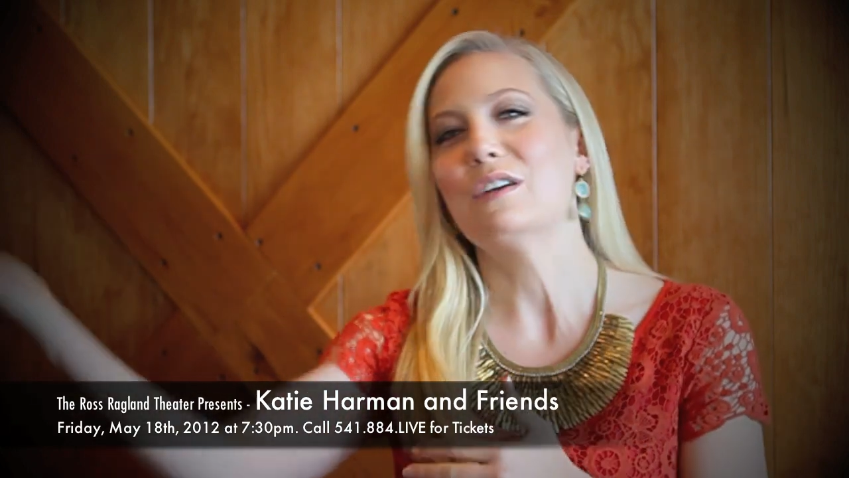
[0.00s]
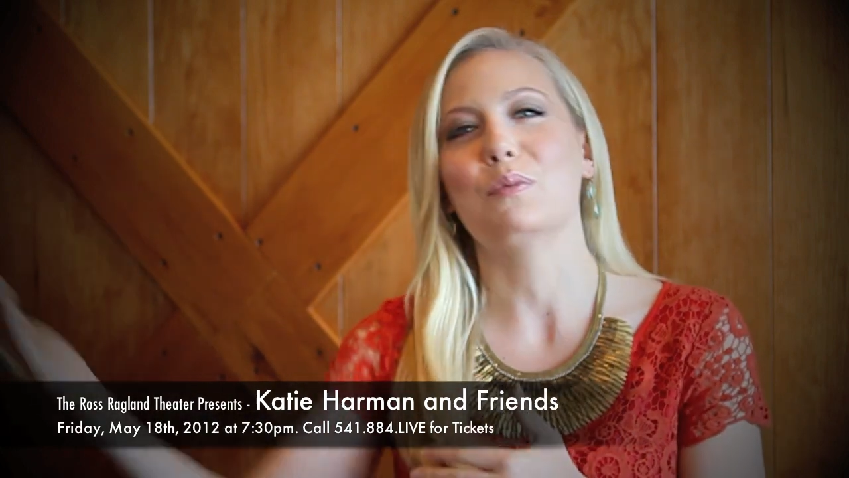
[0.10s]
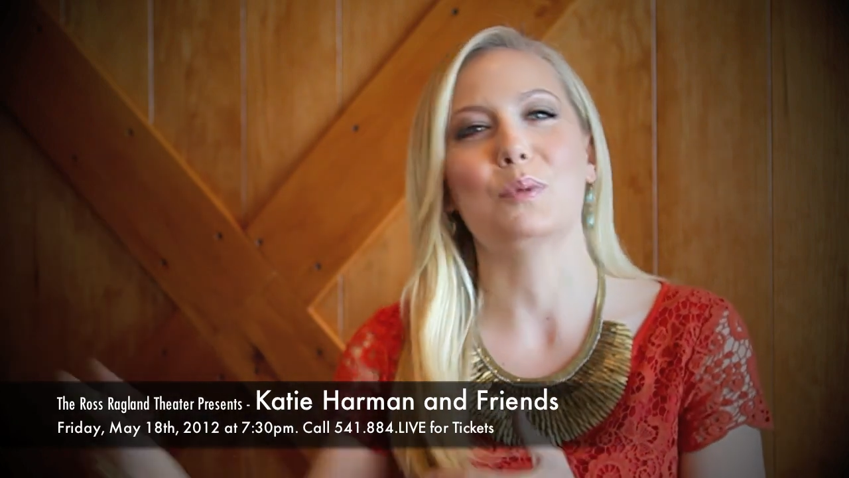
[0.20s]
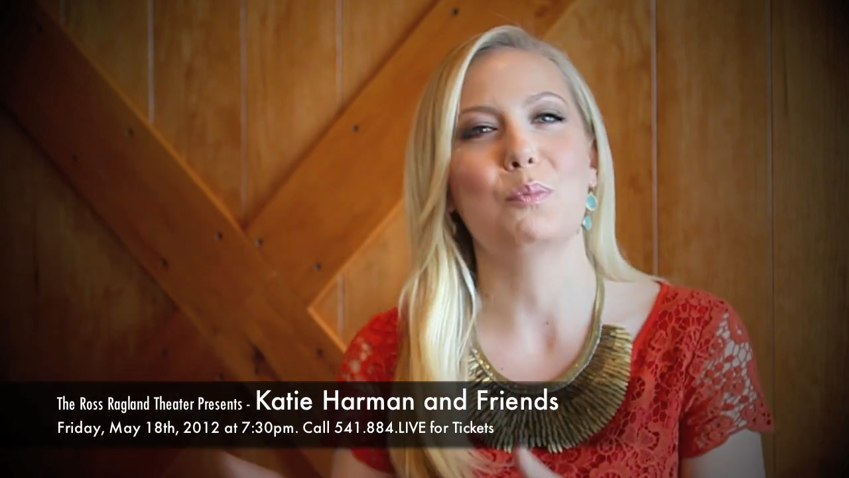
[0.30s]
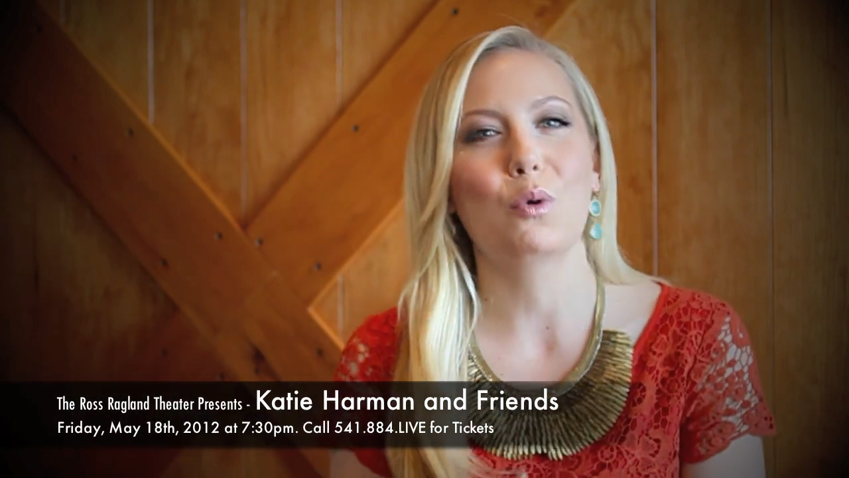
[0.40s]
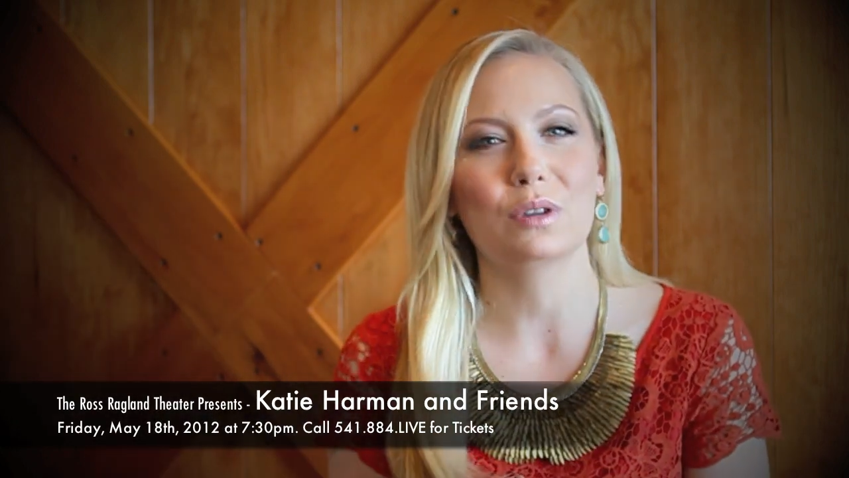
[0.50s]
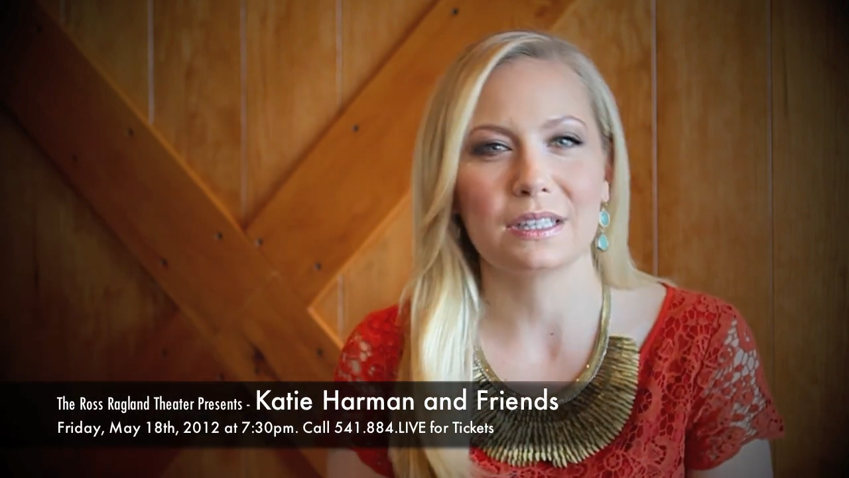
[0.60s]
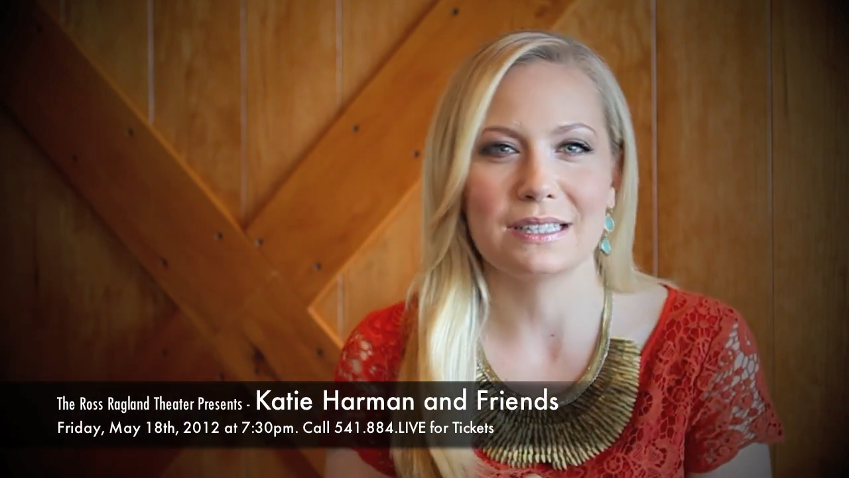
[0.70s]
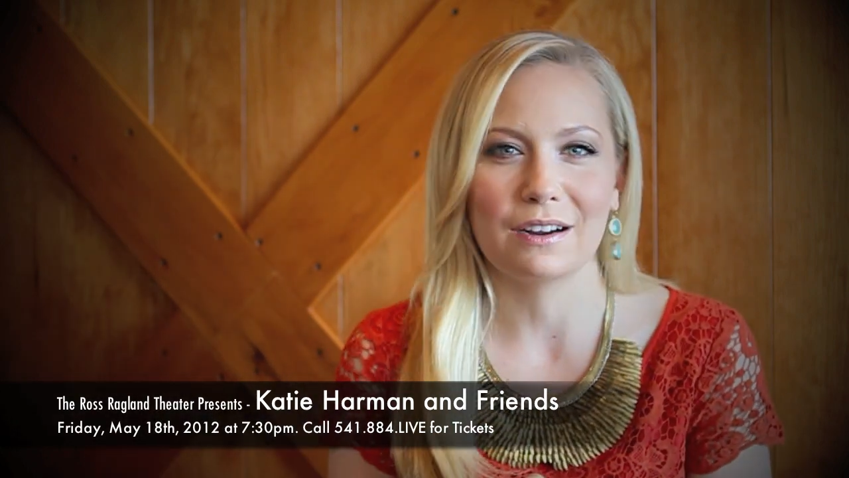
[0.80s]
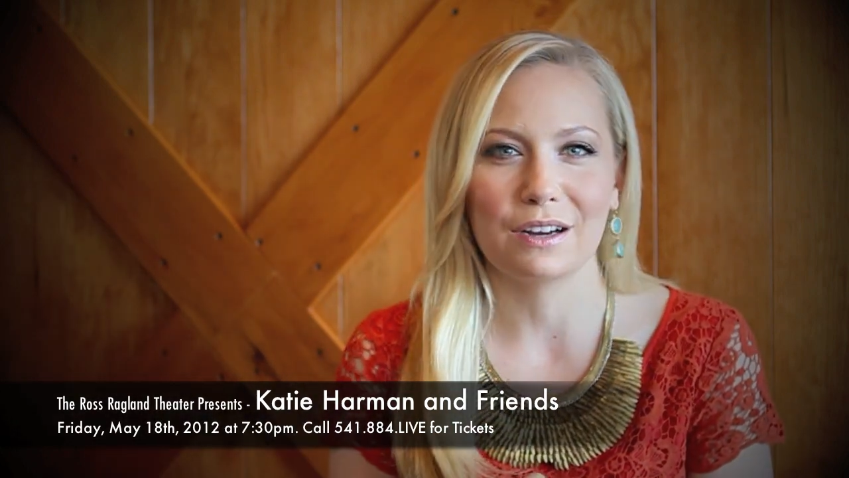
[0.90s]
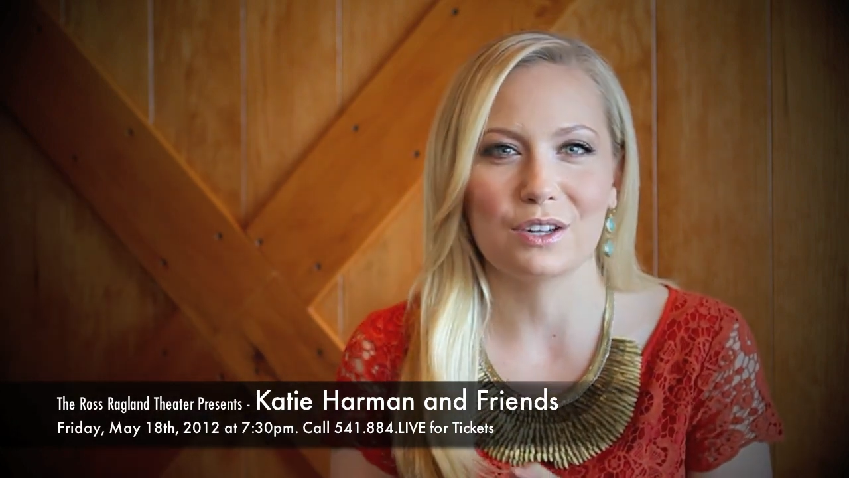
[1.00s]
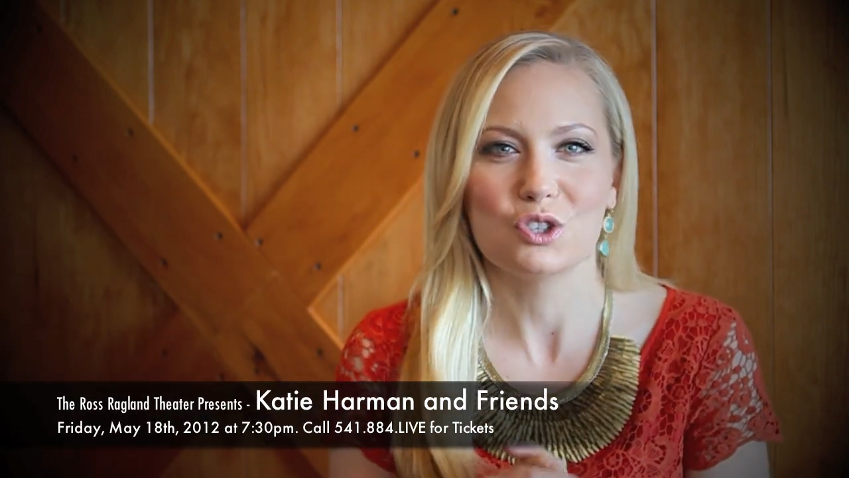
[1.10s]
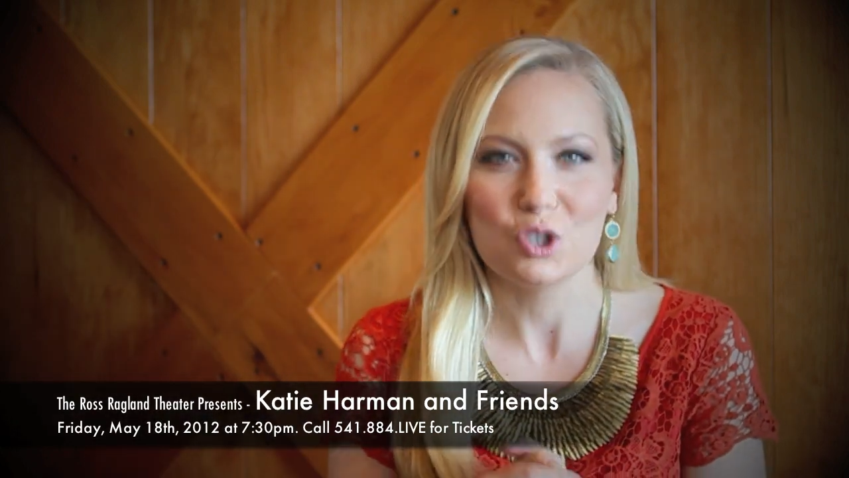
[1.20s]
from the Portland area,